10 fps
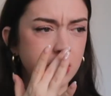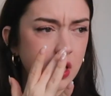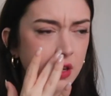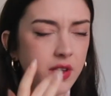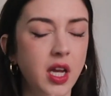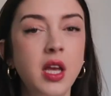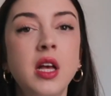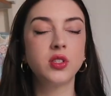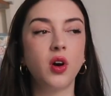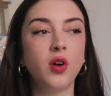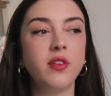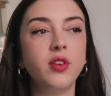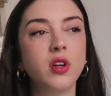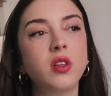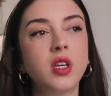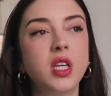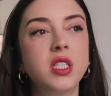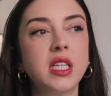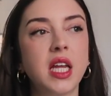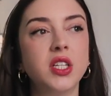is terrifying. So if you're looking
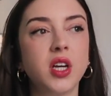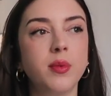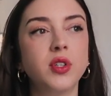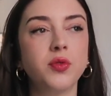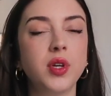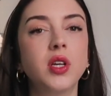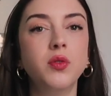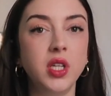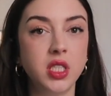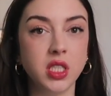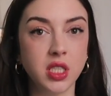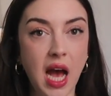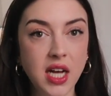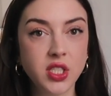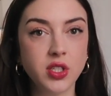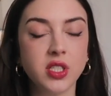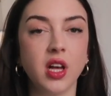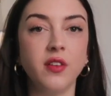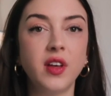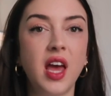to get a job in Korea, you need to ask
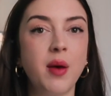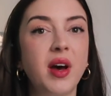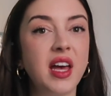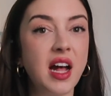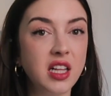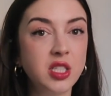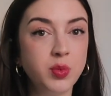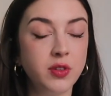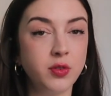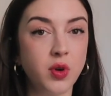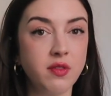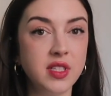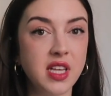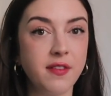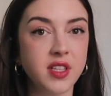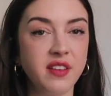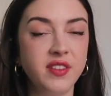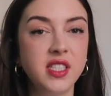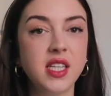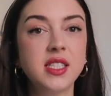yourself, am I eligible for one of these F-type
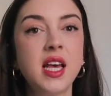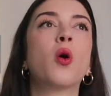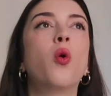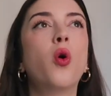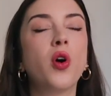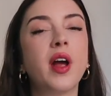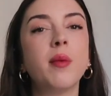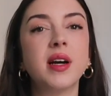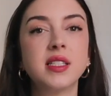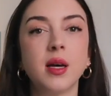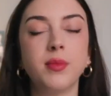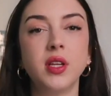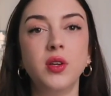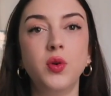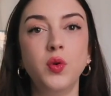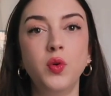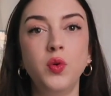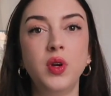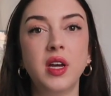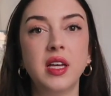visas? Or am I somebody
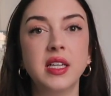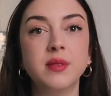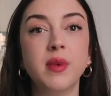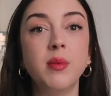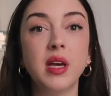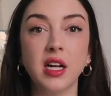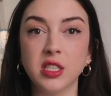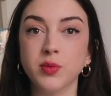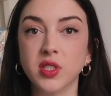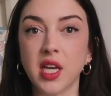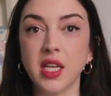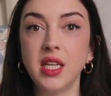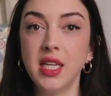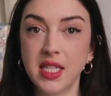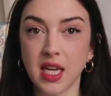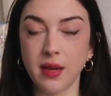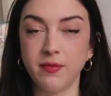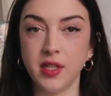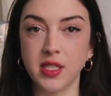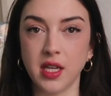who is maybe eligible to get an
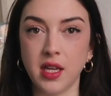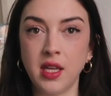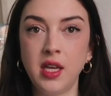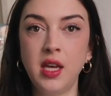E-type visa?